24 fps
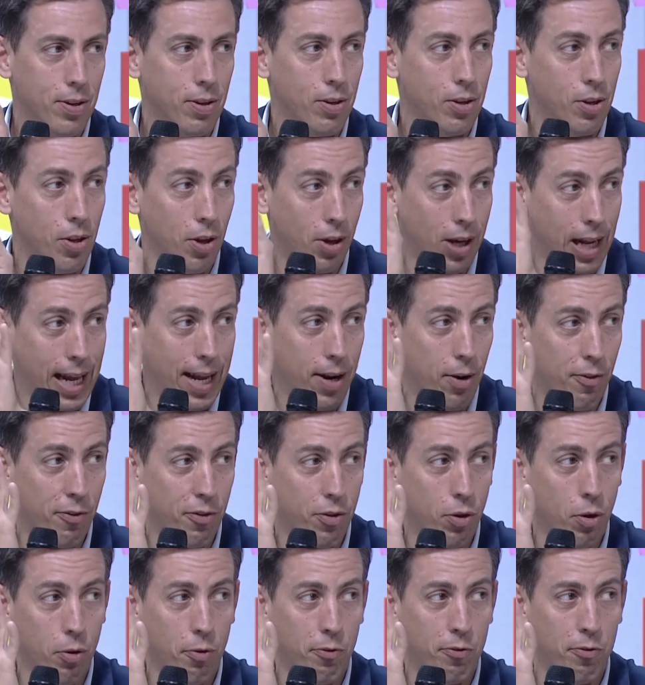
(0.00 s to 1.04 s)
the clan of
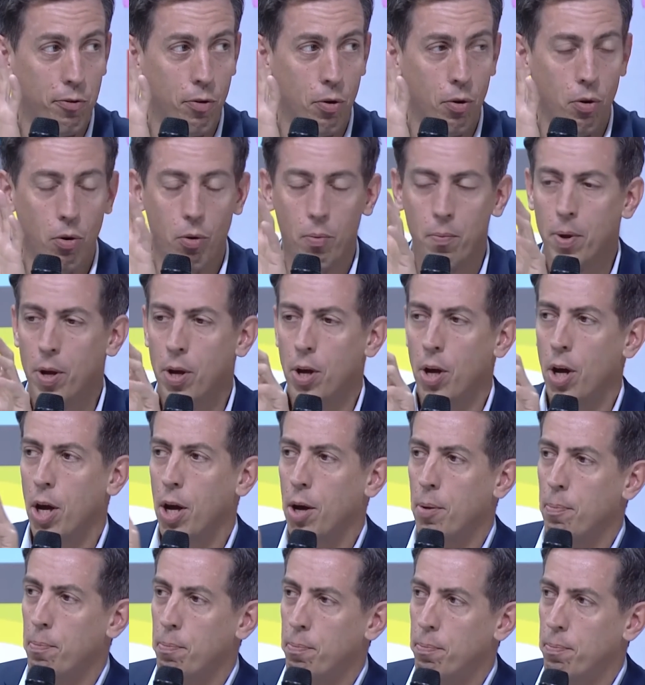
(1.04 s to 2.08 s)
Golfo,
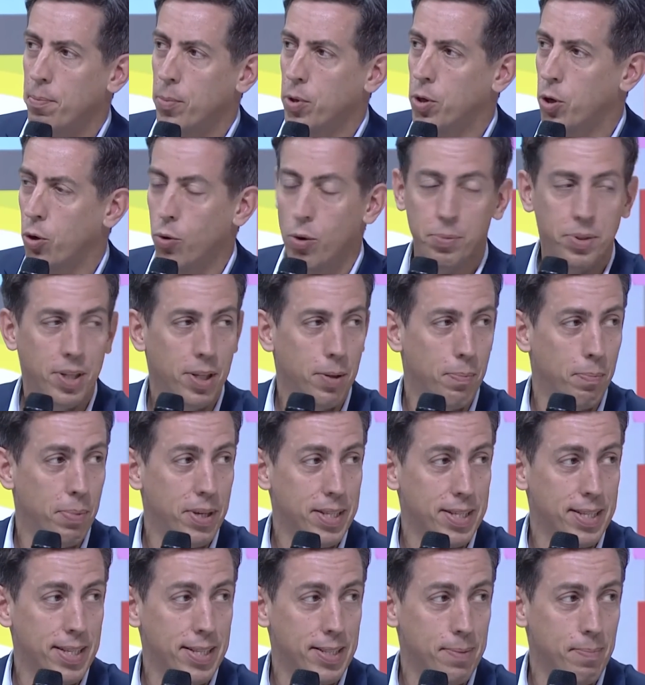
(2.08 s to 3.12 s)
corrupted
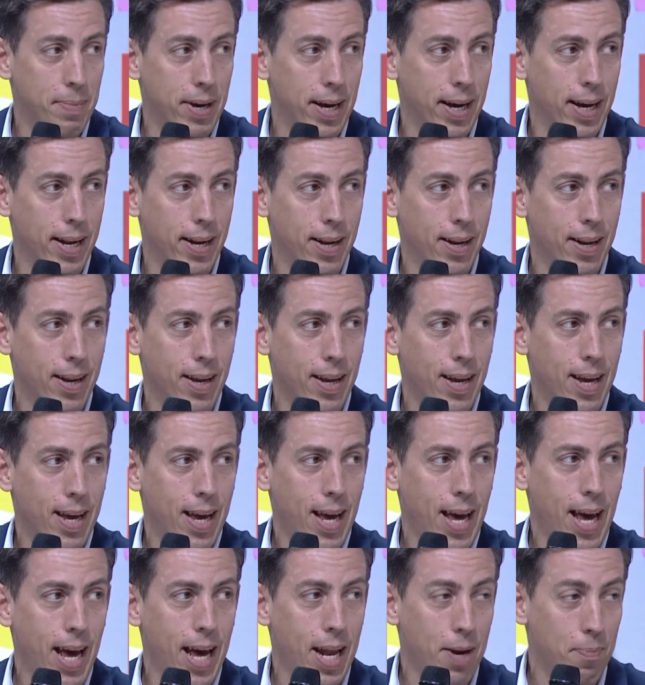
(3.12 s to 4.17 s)
businessmen,
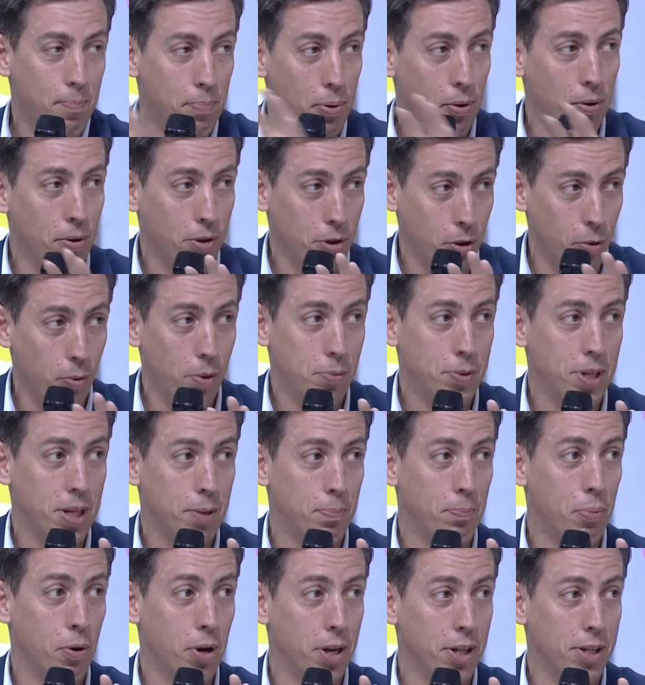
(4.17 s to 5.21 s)
and corrupted
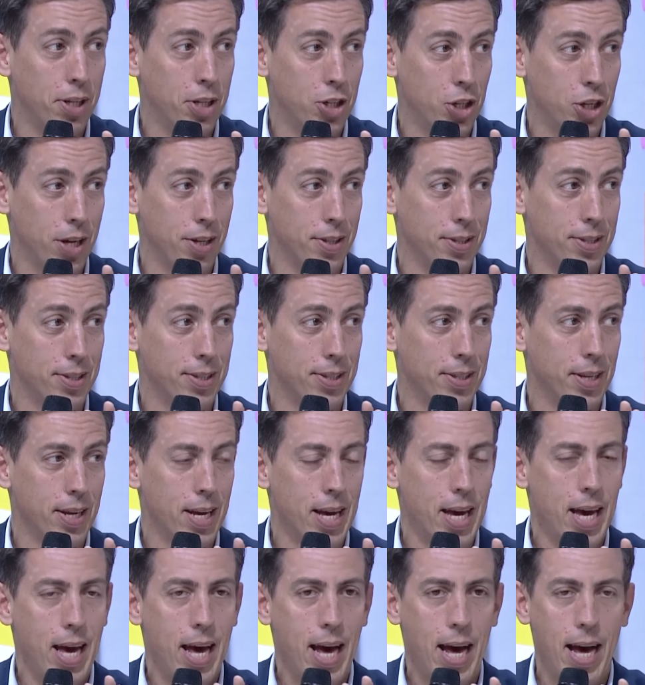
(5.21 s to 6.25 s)
politicians.
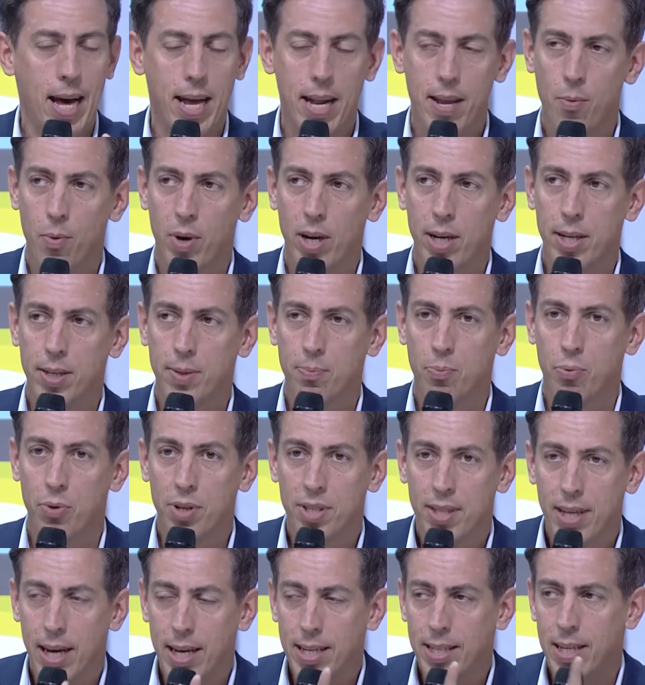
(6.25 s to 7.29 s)
And he was
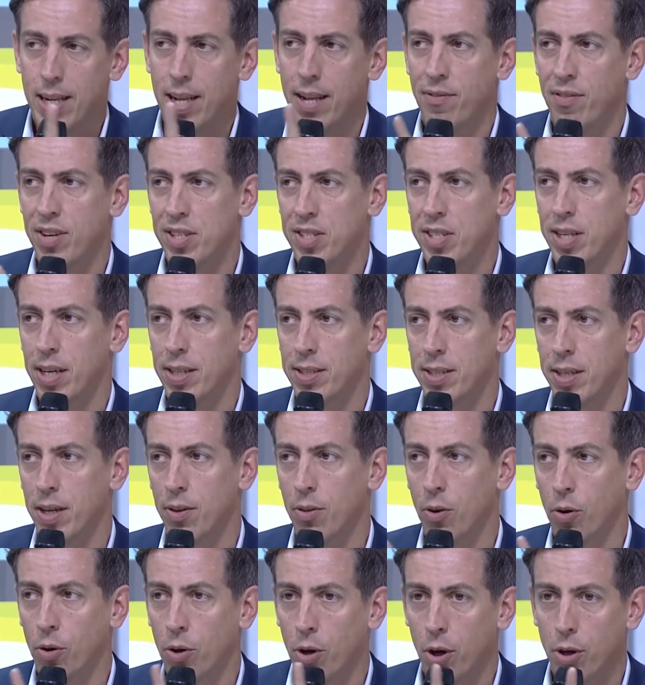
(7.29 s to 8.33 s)
precisely investigating
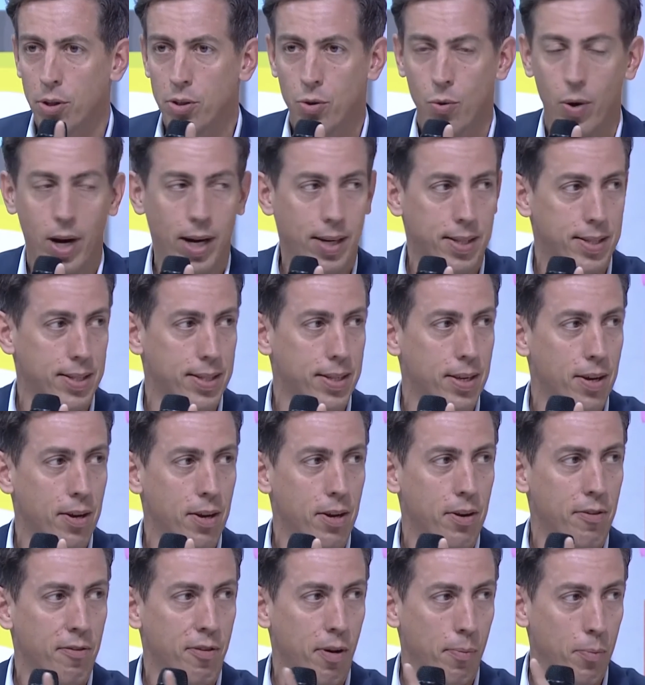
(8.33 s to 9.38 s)
the contracts
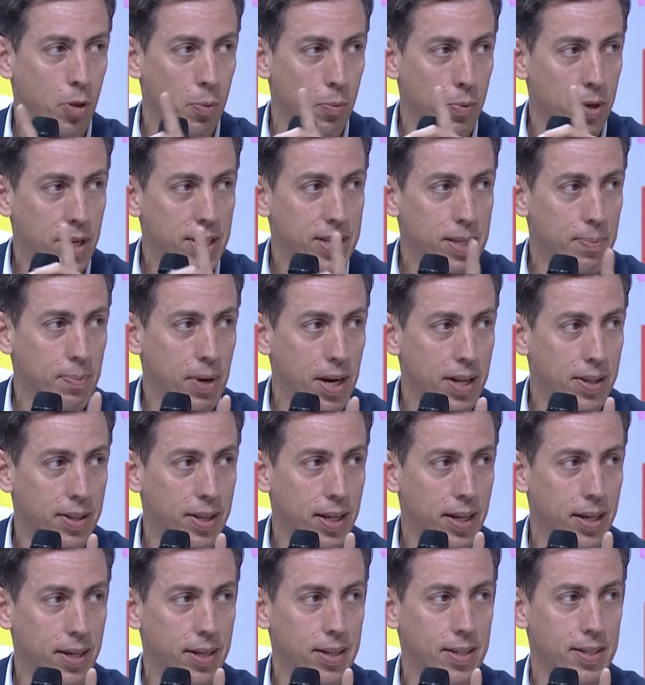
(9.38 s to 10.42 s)
from the
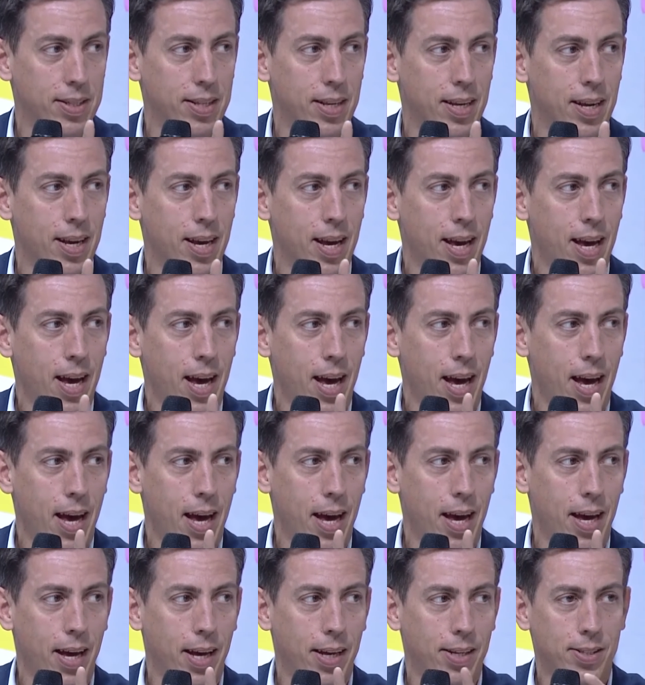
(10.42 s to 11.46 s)
municipalities
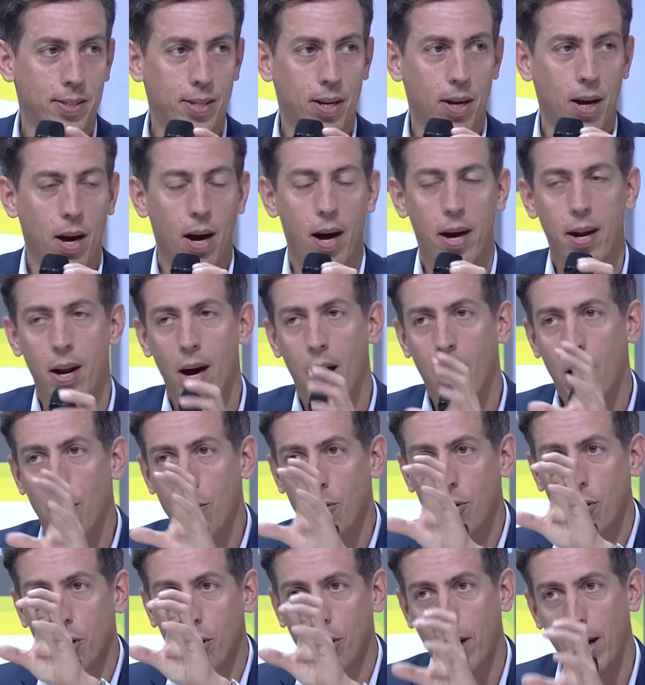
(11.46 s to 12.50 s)
and how
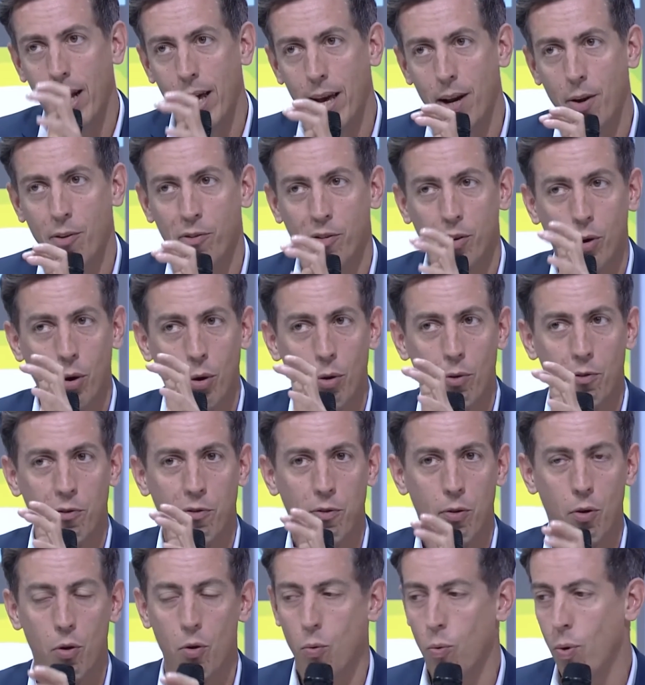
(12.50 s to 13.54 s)
the clan of
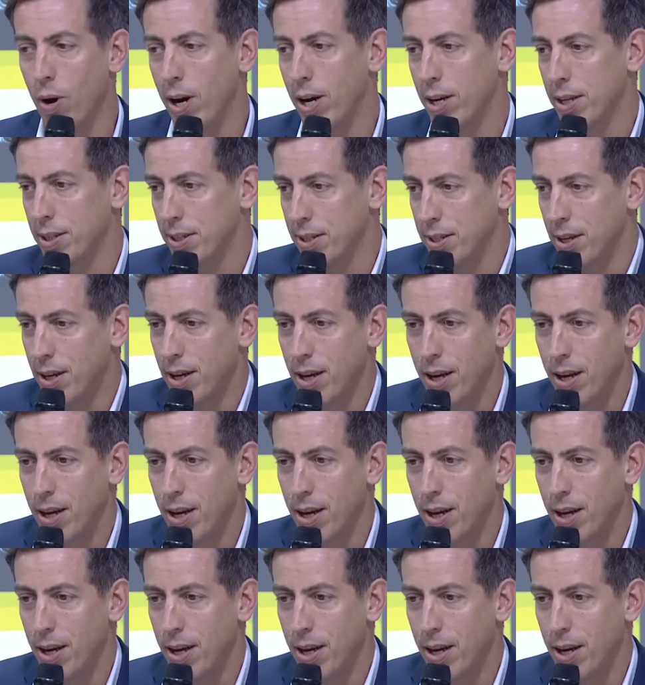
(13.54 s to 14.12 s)
Golfo was